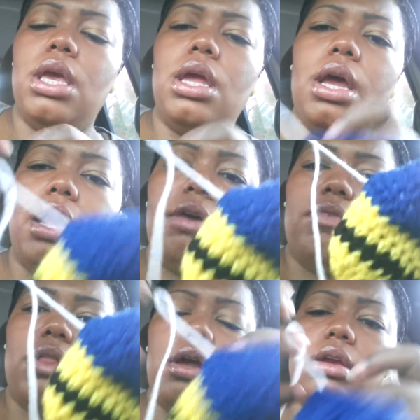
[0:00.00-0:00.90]
And I have
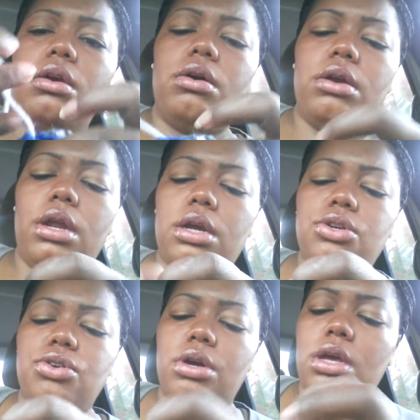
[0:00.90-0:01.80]
a lot of yarn
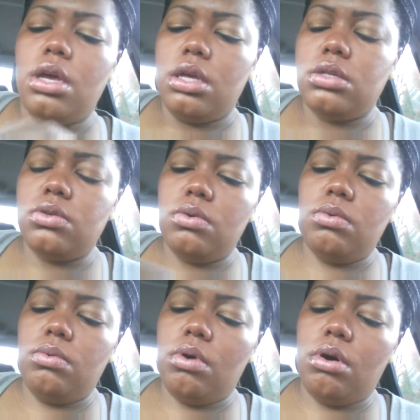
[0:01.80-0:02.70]
extra.
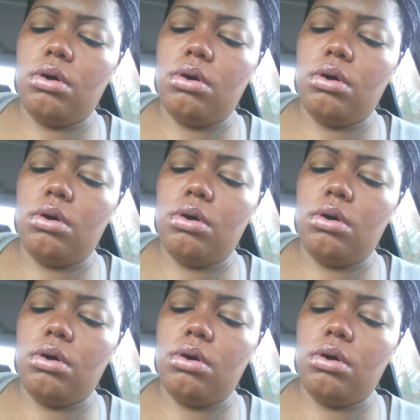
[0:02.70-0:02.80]
So